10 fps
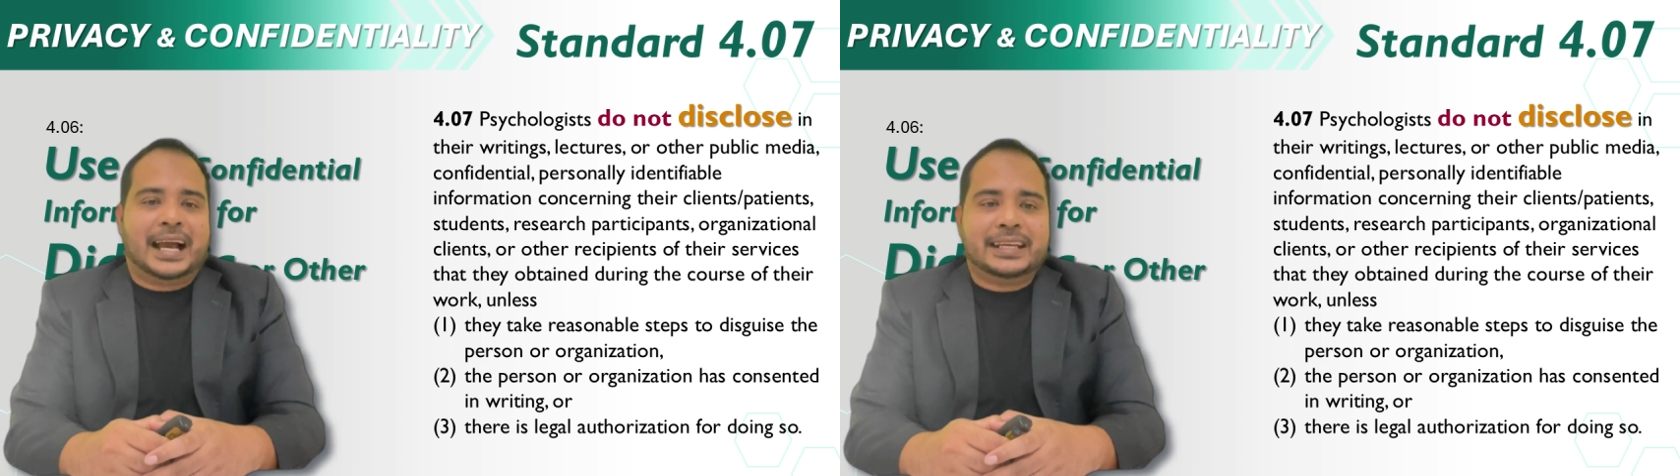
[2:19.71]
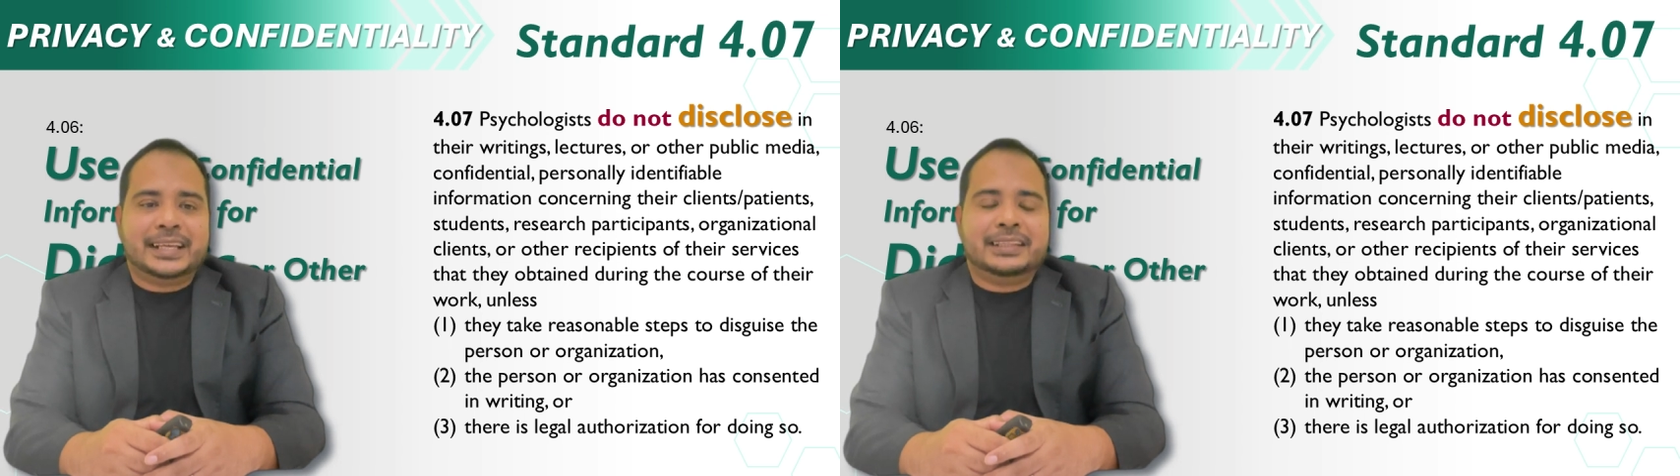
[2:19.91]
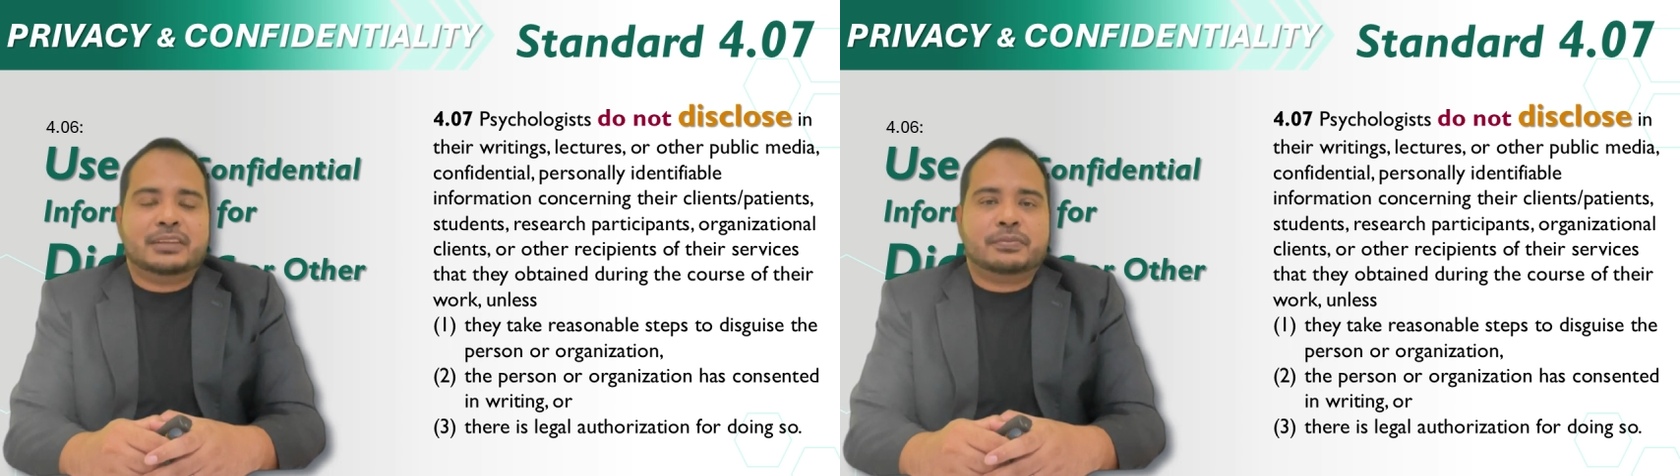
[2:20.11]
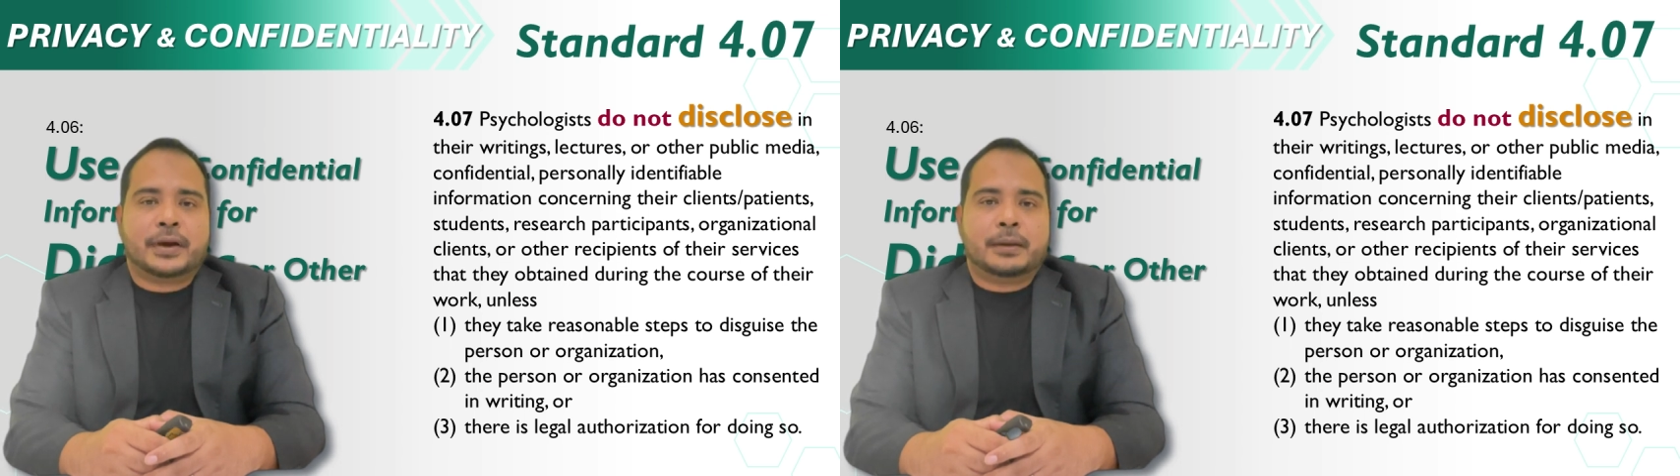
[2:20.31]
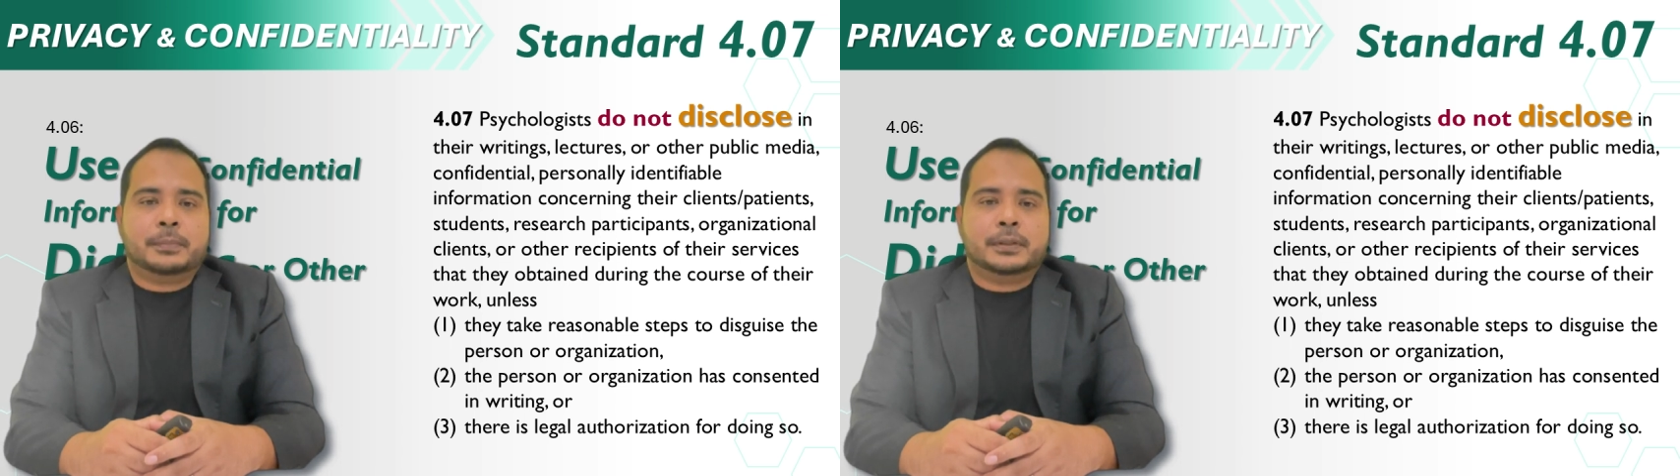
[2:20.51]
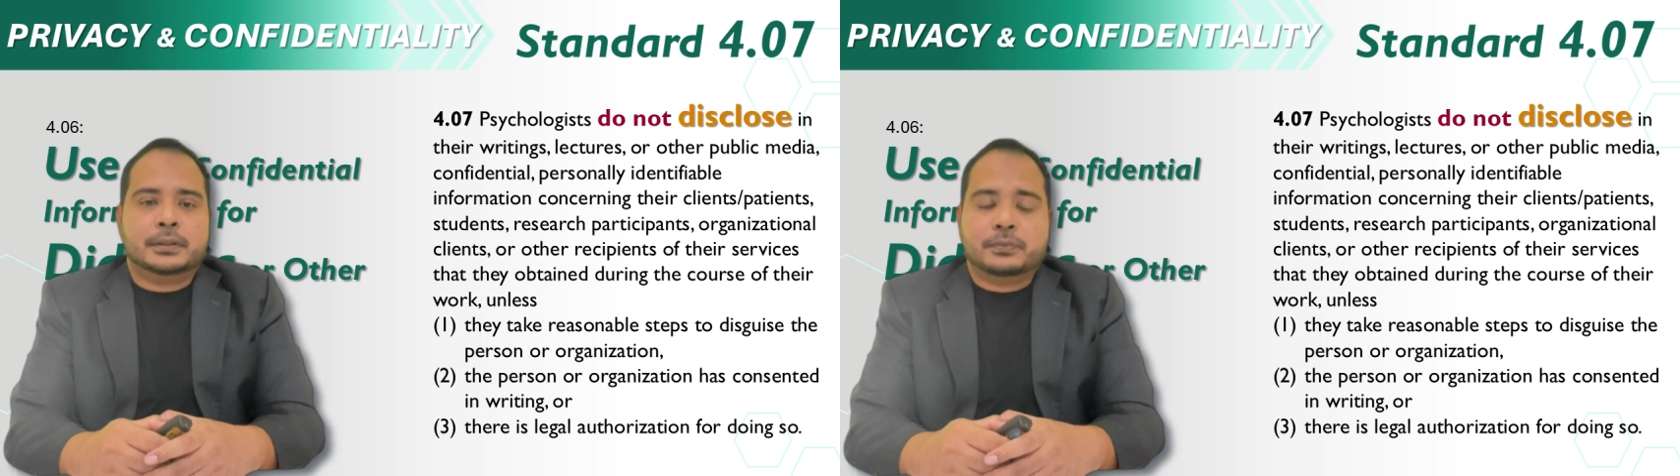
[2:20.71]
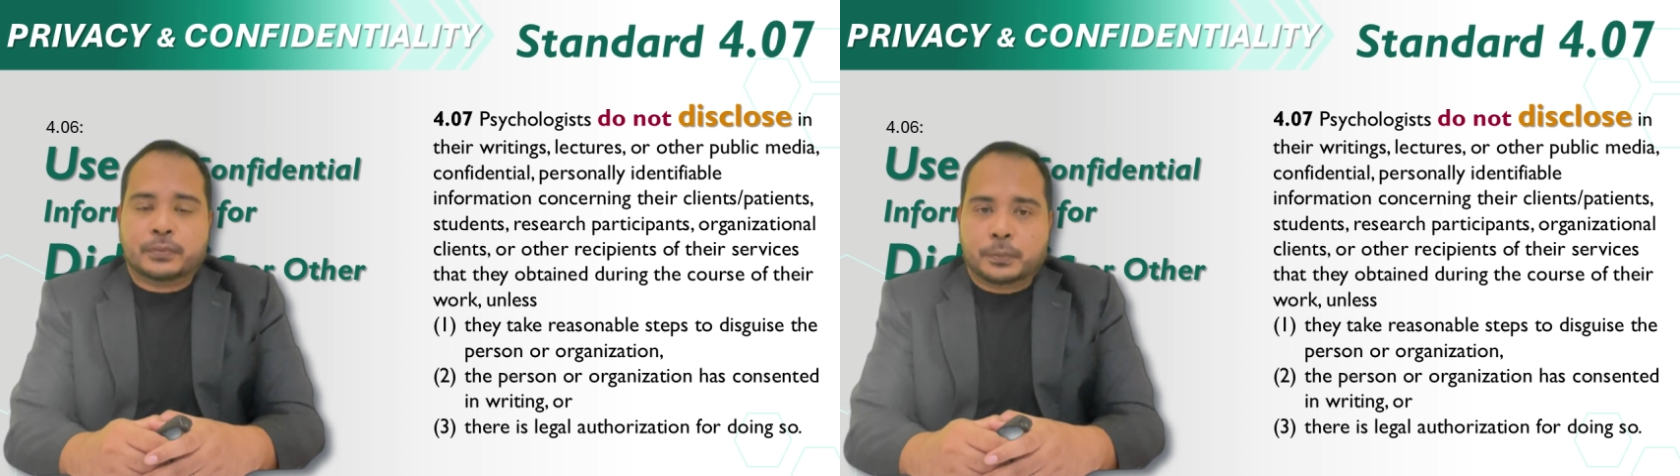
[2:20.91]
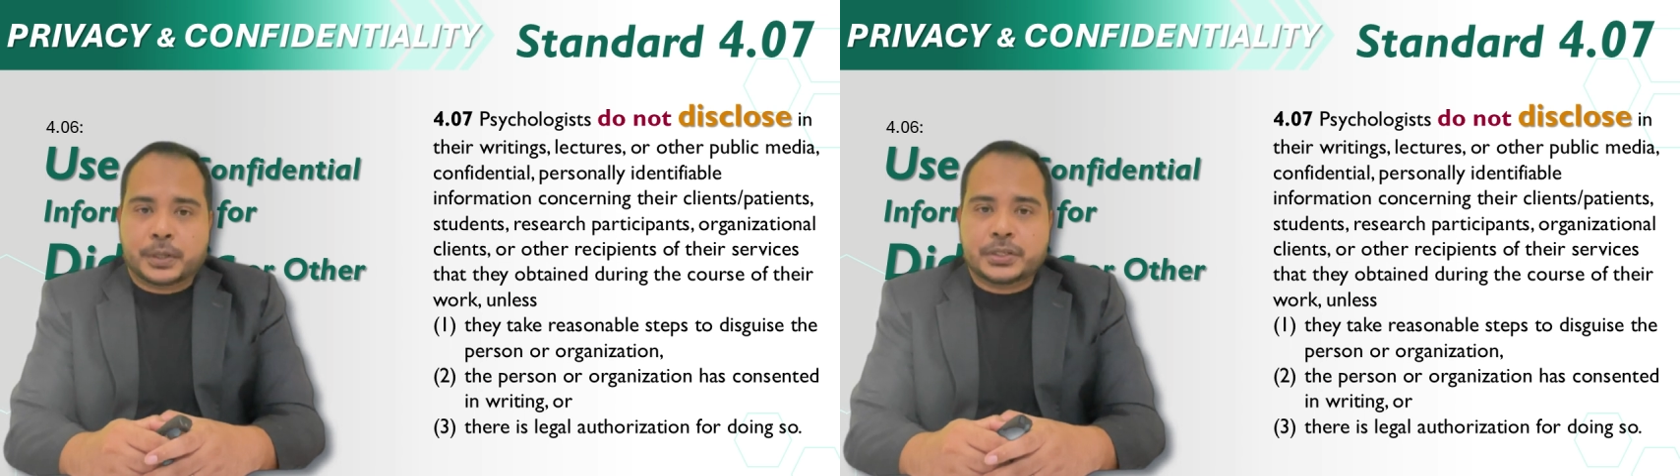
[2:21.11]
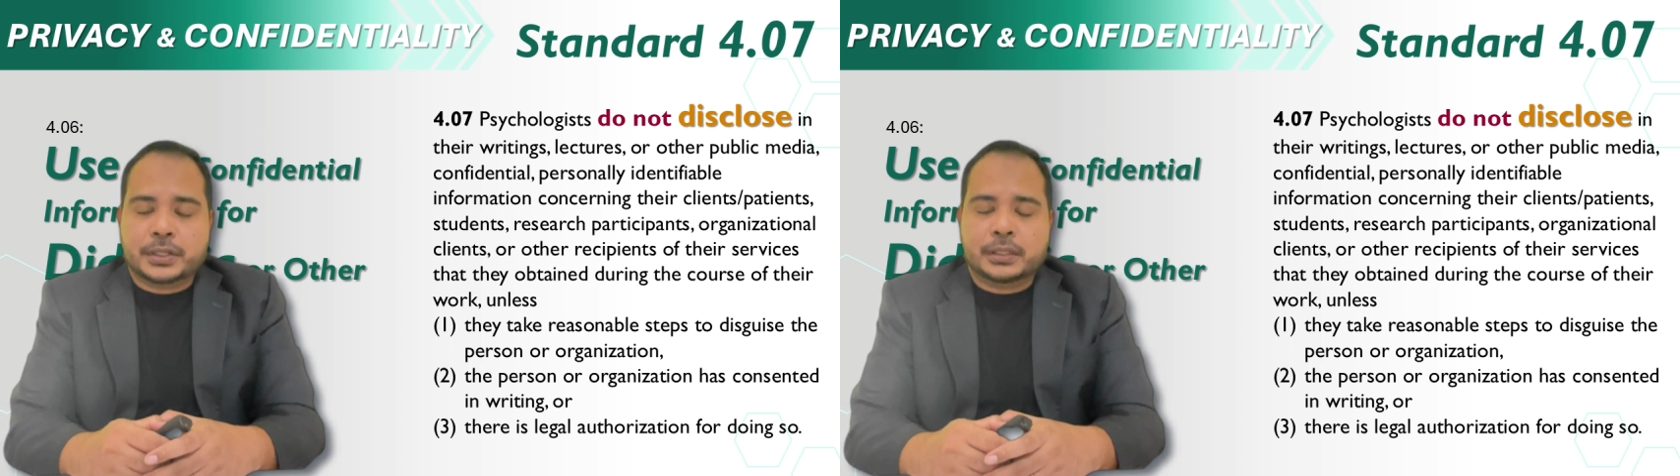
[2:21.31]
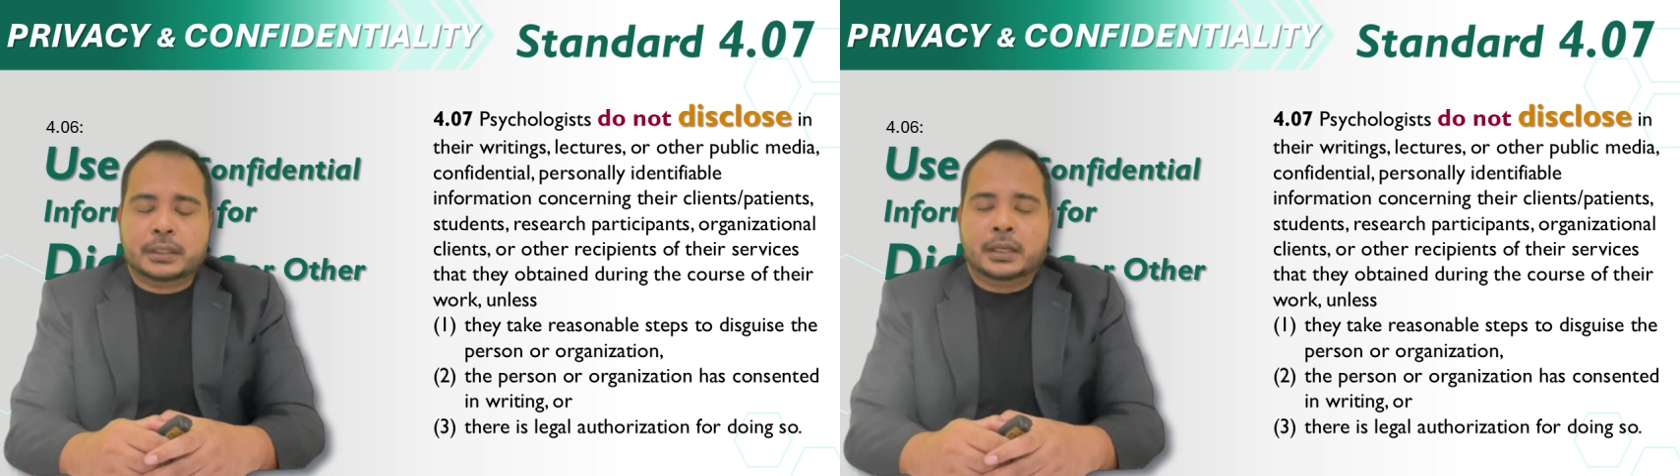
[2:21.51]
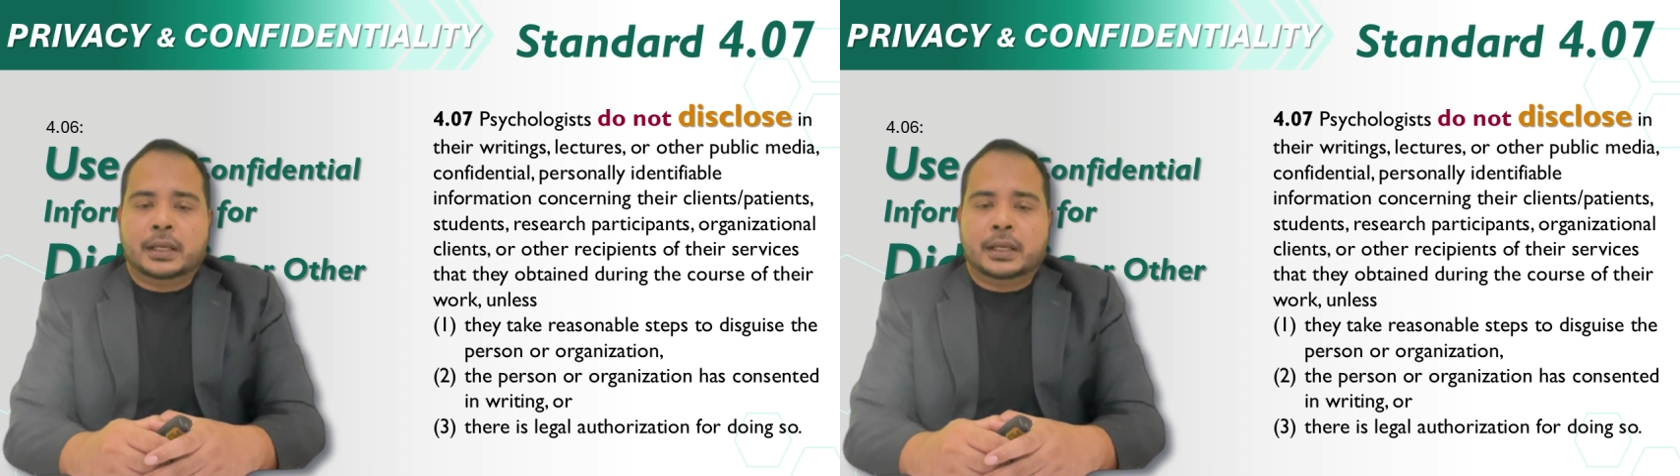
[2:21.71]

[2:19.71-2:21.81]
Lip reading: identifiable information